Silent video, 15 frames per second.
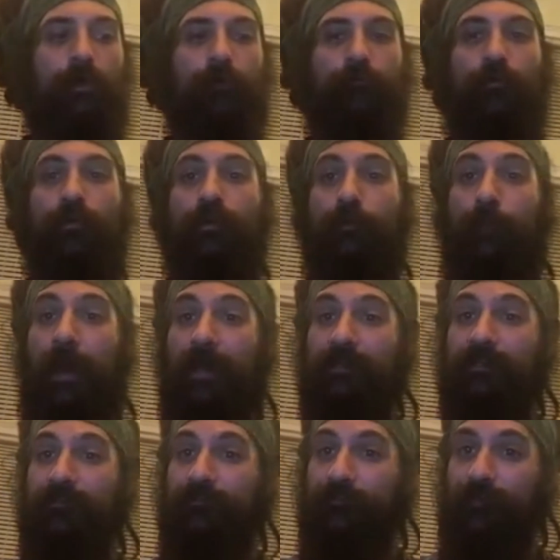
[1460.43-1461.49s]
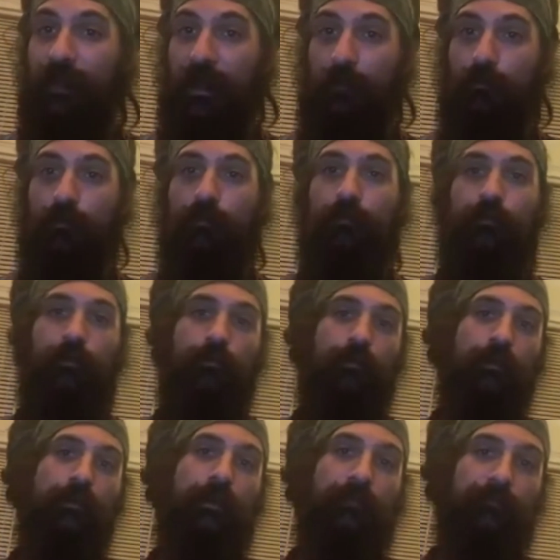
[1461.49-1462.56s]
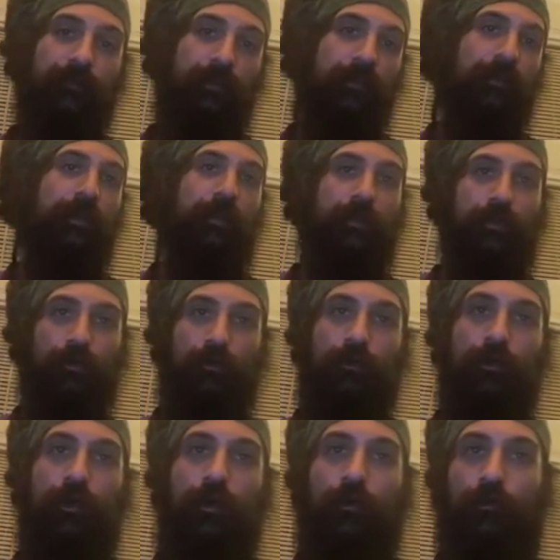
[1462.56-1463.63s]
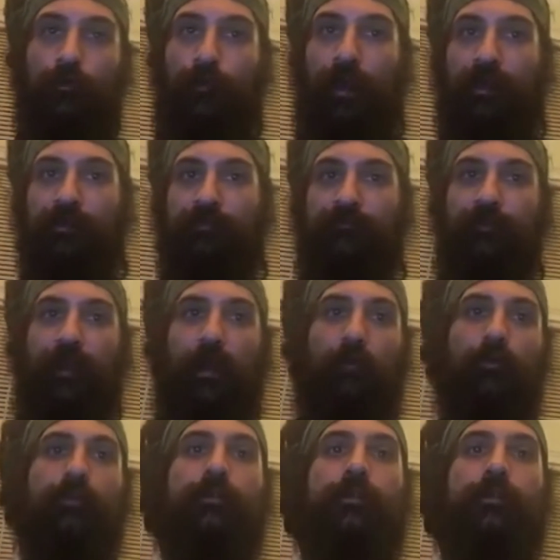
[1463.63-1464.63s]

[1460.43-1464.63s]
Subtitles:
With the passion flower, you can definitely tincture the passion flowers.